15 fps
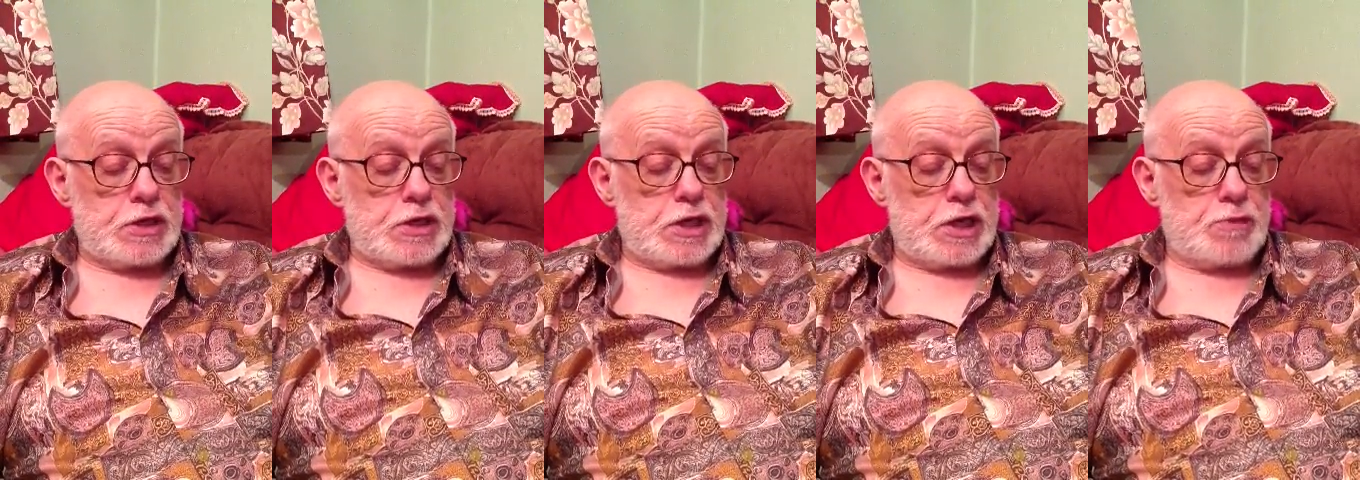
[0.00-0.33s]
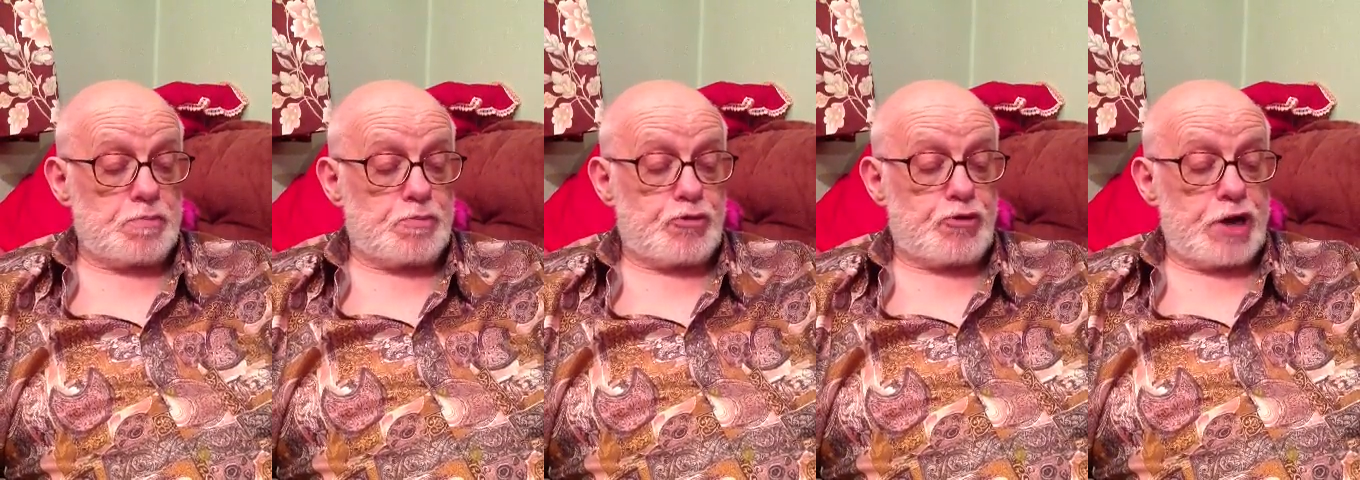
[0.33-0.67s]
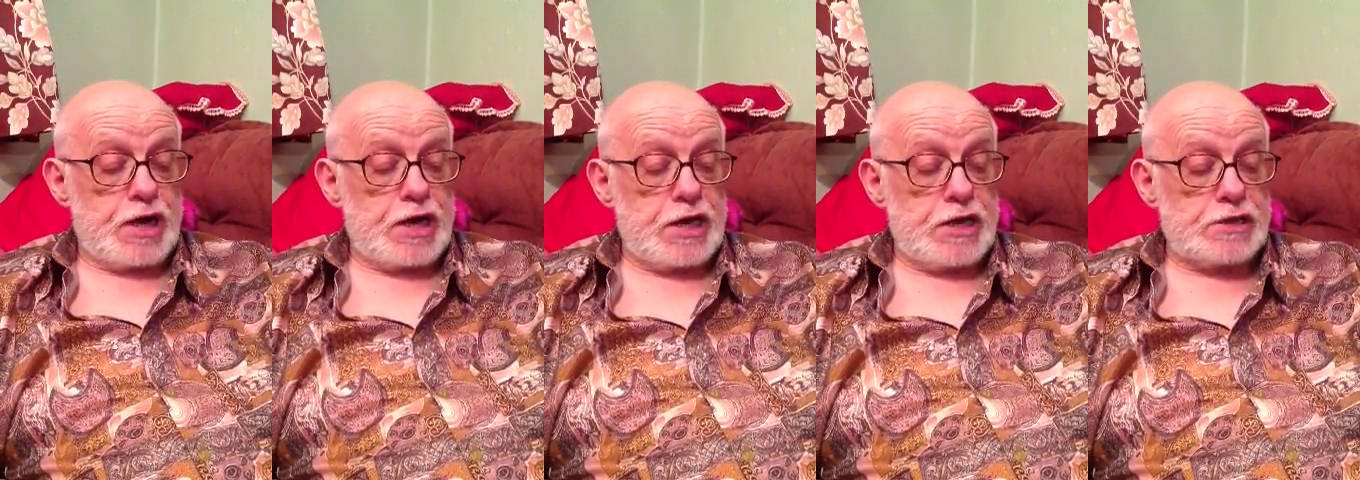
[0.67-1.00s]
and
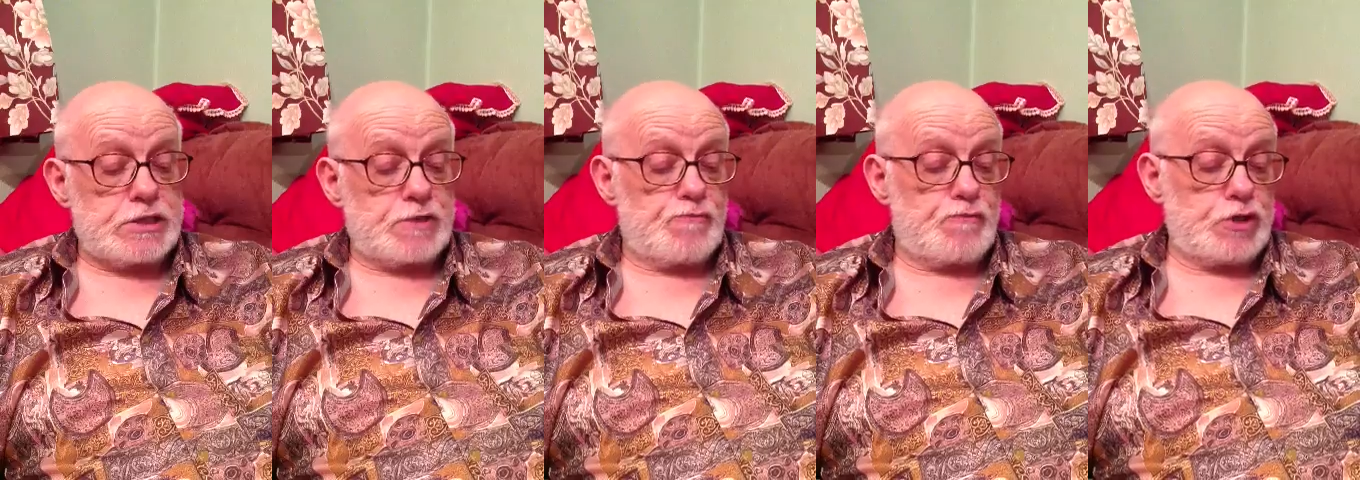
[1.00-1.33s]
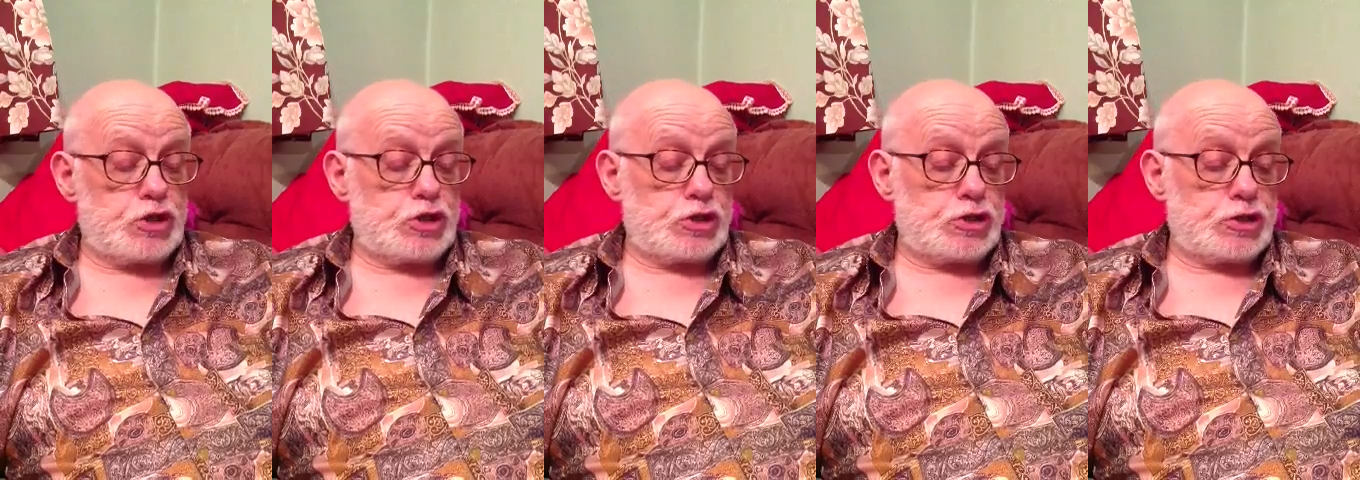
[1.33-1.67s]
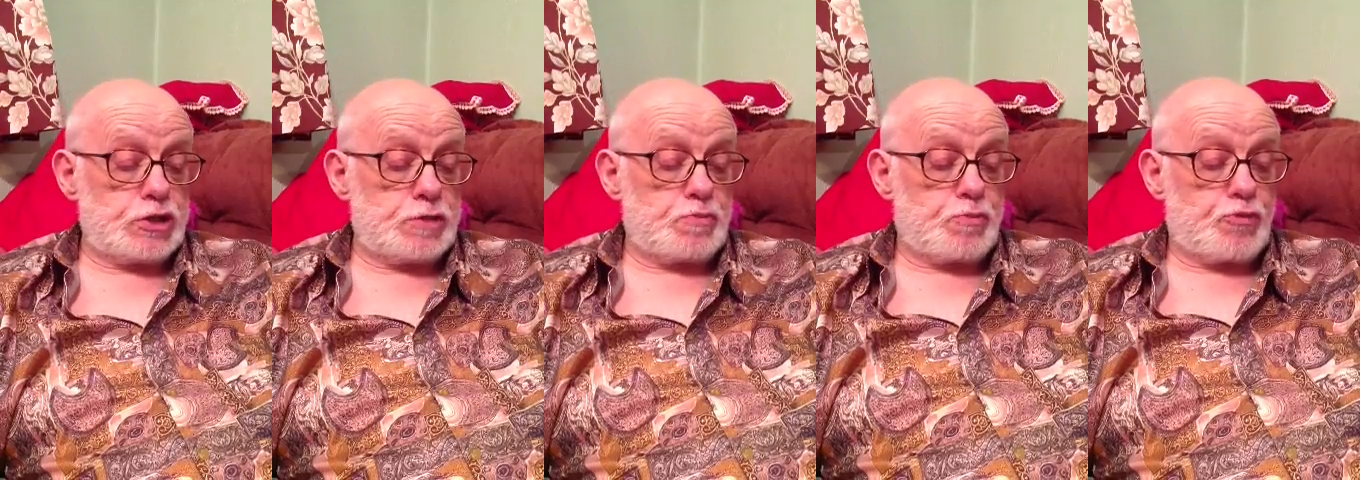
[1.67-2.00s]
praise the vision
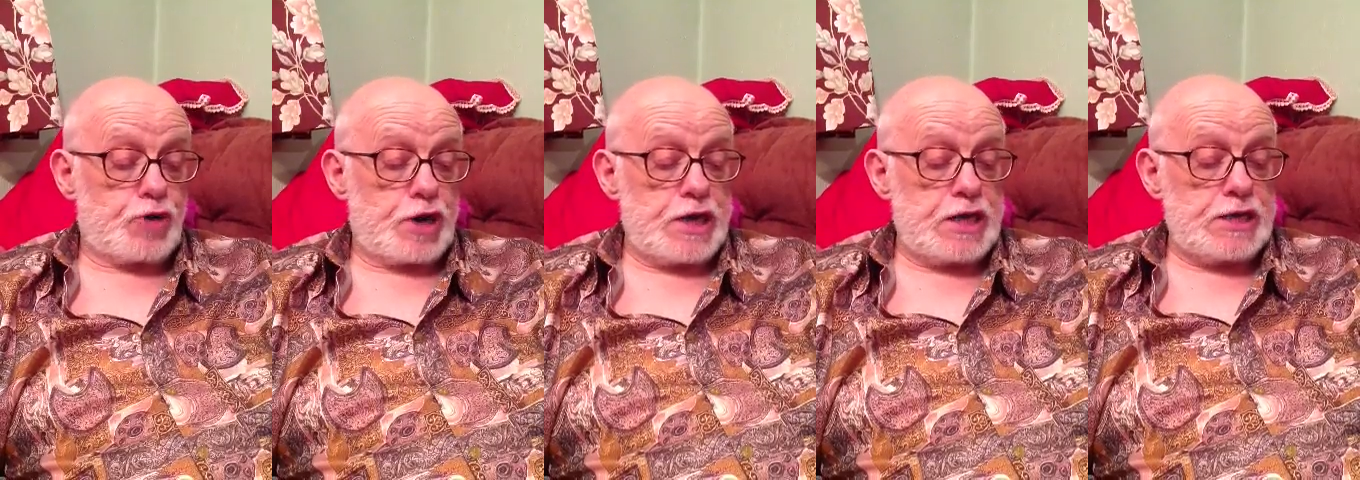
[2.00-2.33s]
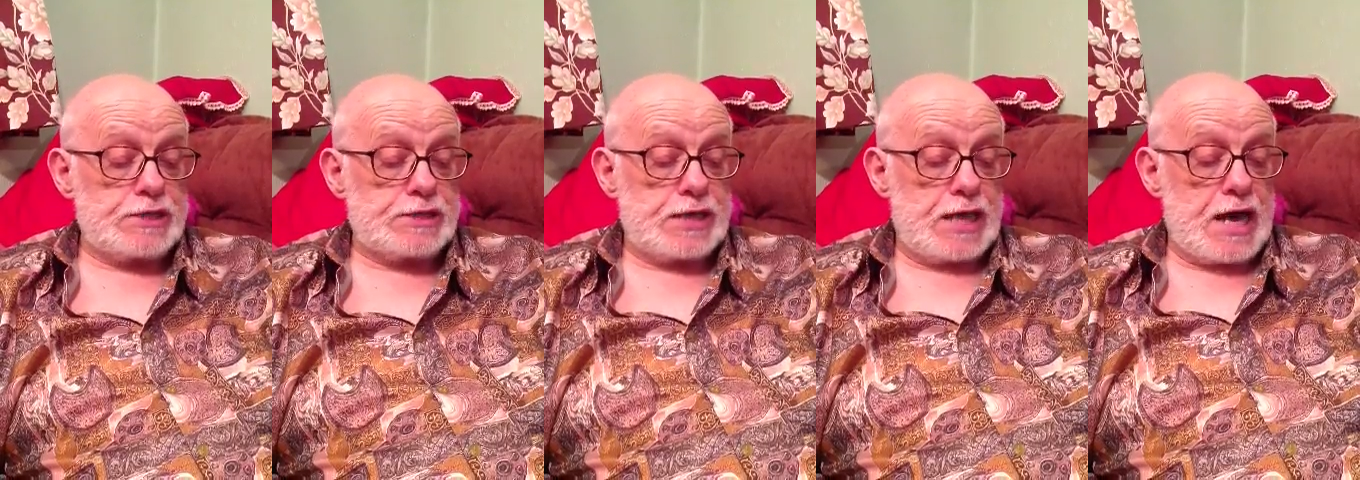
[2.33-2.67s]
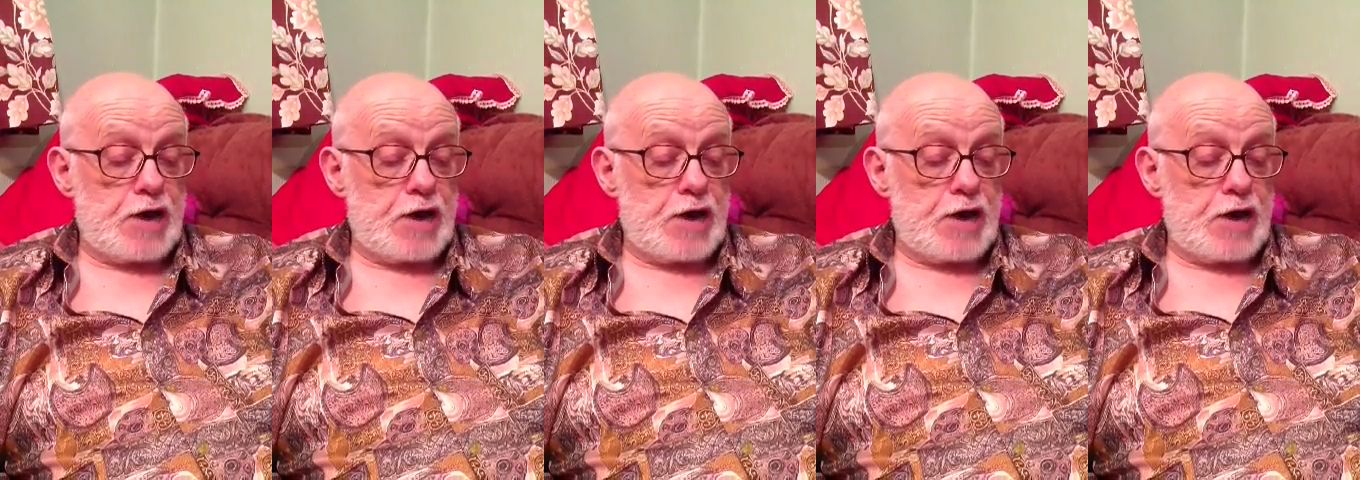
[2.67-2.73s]
and praise the